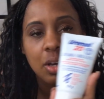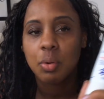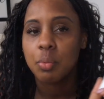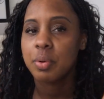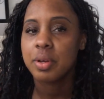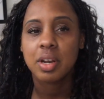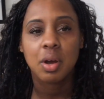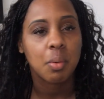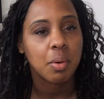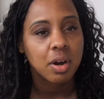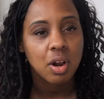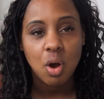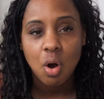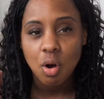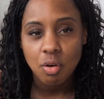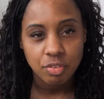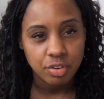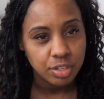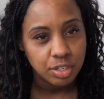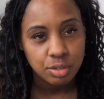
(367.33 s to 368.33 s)
we don't wanna
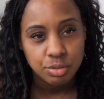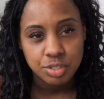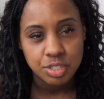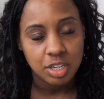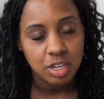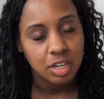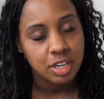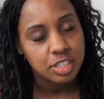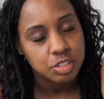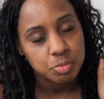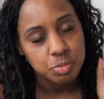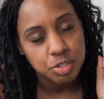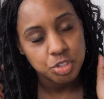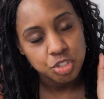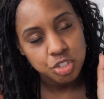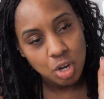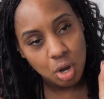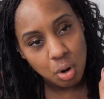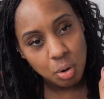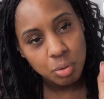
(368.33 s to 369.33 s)
overuse her because we
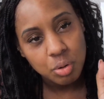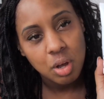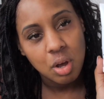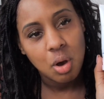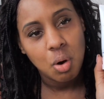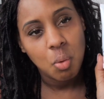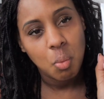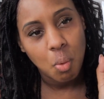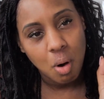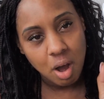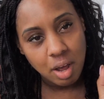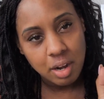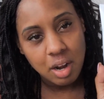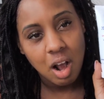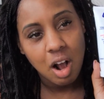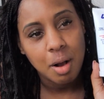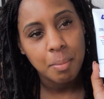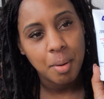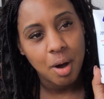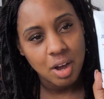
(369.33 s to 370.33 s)
don't want
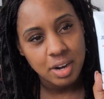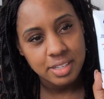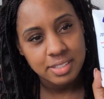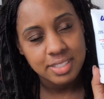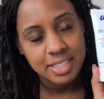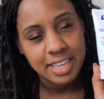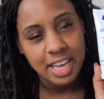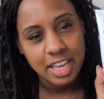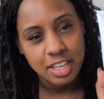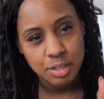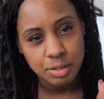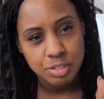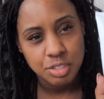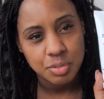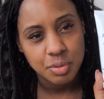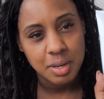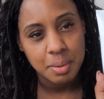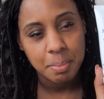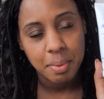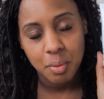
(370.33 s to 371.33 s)
our bodies to get used to it.